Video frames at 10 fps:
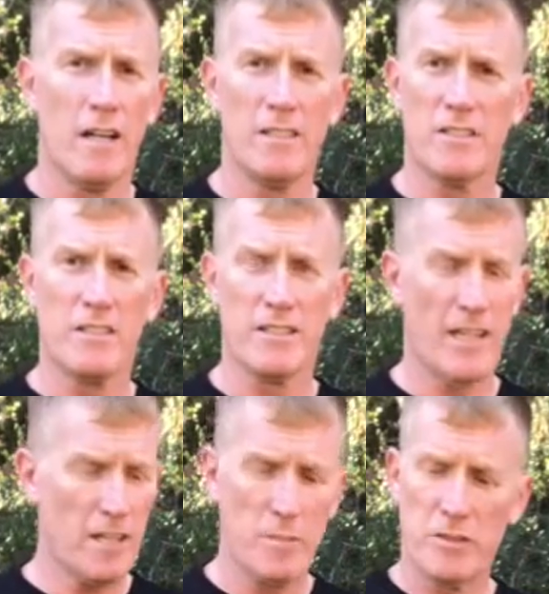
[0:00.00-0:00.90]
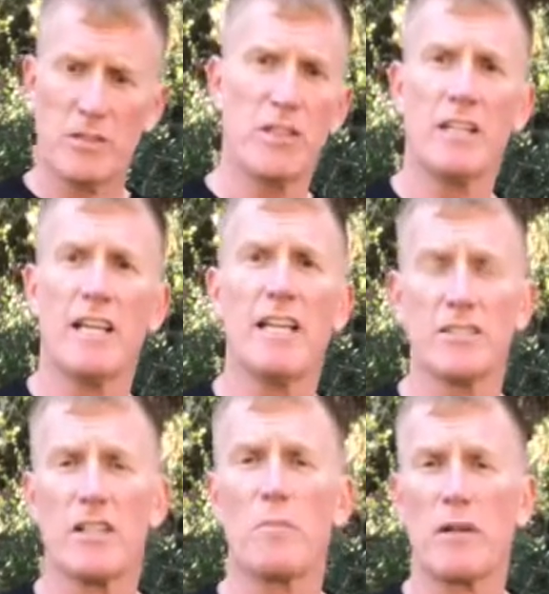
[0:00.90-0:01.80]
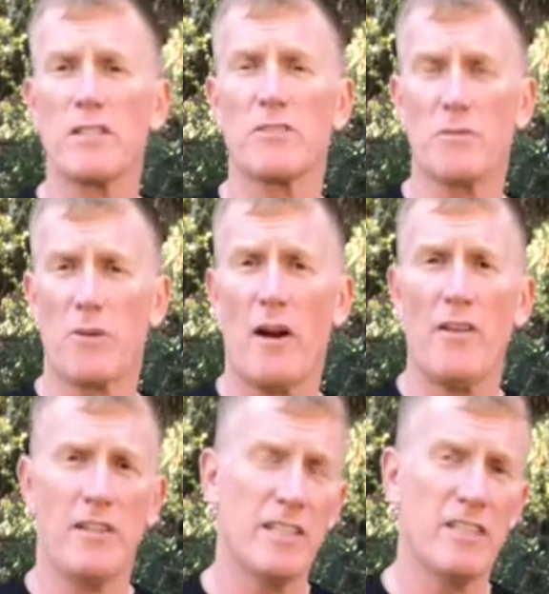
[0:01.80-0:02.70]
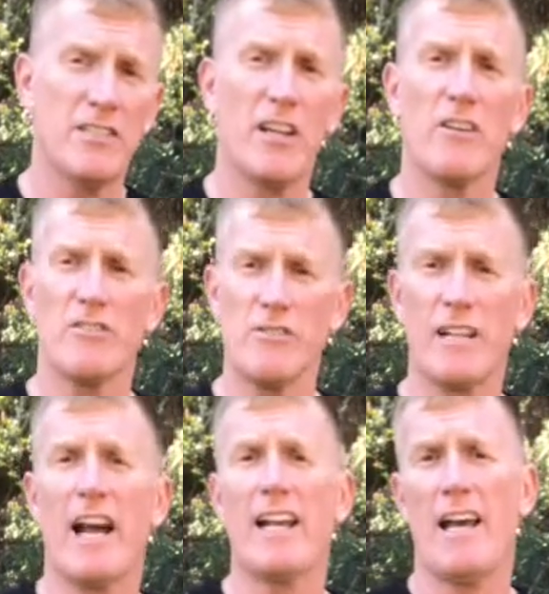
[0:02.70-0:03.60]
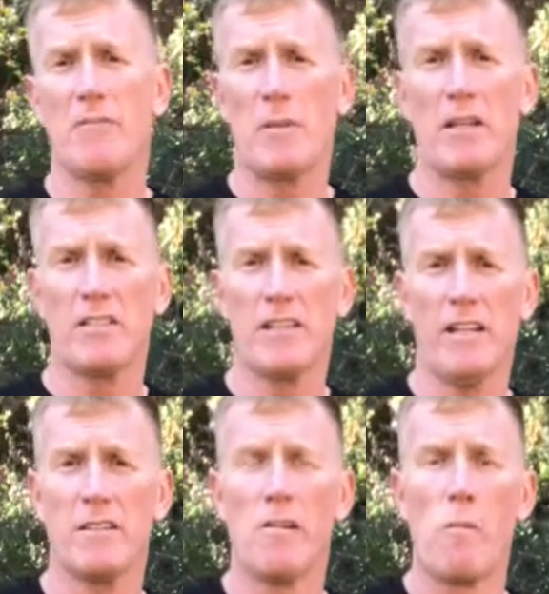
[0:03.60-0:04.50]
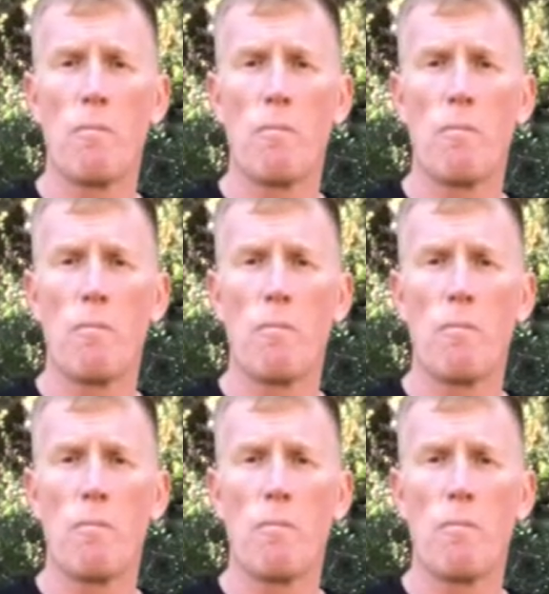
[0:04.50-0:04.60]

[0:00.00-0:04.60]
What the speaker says: It's just a container to put your junk in, and some places require that. You get in Sierras, you've got to have a bear container.